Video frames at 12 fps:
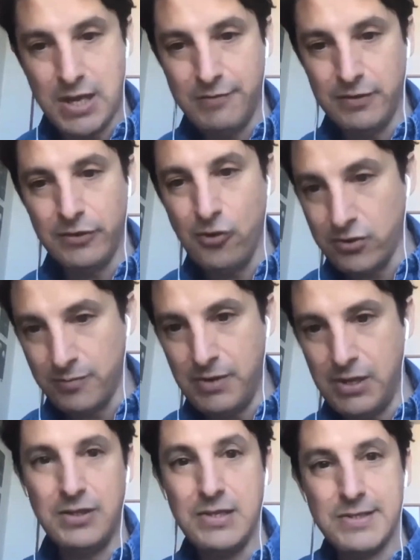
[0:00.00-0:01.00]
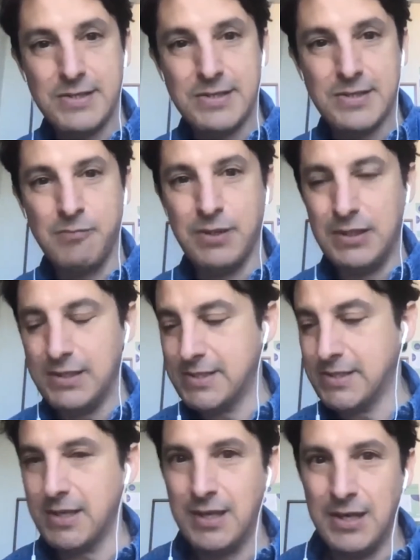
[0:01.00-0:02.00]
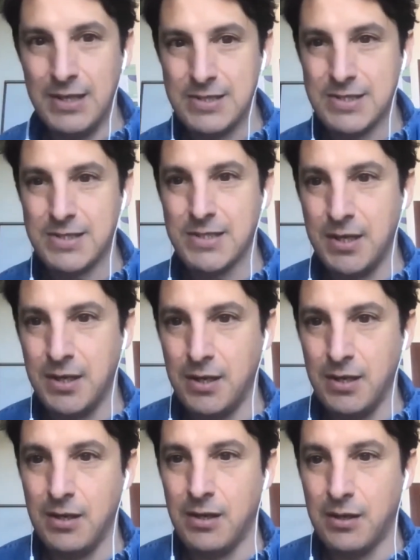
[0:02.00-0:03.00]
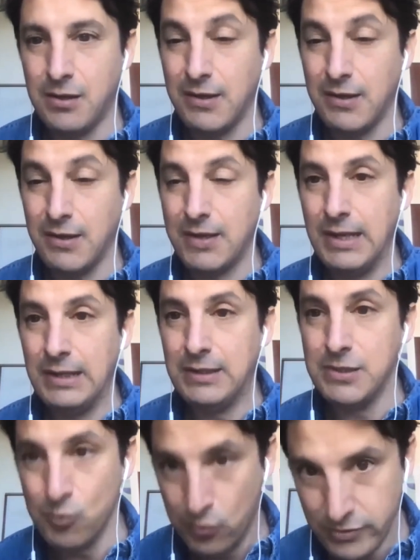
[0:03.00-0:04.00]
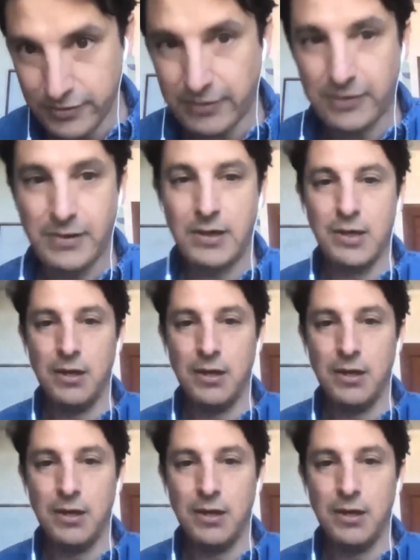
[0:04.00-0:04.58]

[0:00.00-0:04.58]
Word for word: thought about this but it's it's uh, it is worth thinking